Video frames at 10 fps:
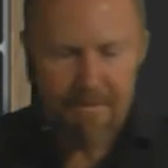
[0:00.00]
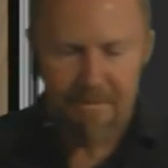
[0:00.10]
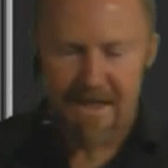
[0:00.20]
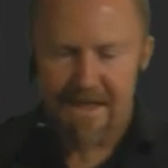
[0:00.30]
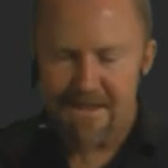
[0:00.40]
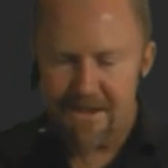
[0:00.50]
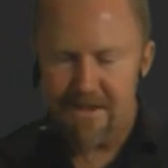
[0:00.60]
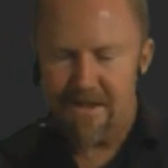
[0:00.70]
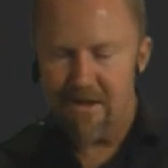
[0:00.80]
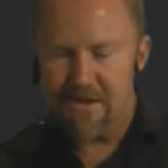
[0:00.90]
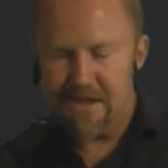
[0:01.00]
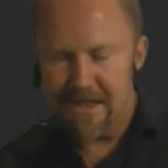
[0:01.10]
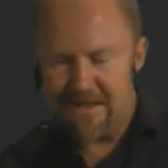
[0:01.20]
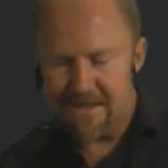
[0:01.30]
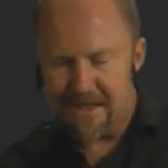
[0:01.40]
But that is under the
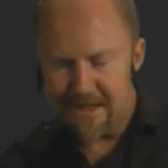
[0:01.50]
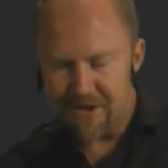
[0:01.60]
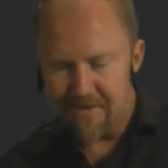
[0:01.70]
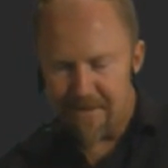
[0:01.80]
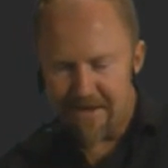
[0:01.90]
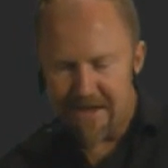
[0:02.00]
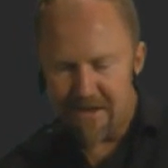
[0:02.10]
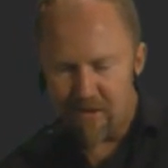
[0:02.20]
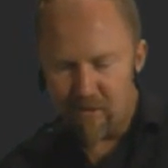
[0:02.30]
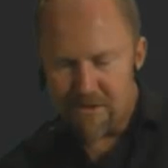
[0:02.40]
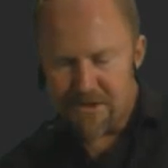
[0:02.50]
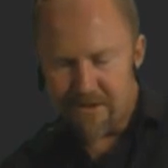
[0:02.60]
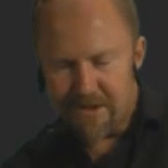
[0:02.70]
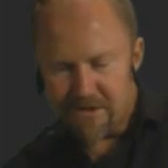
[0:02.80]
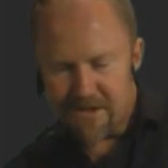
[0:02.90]
oscillator section. And then also
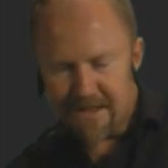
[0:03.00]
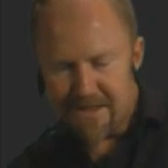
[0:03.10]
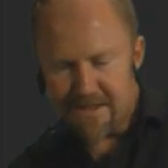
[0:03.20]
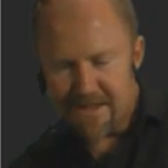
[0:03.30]
in the oscillator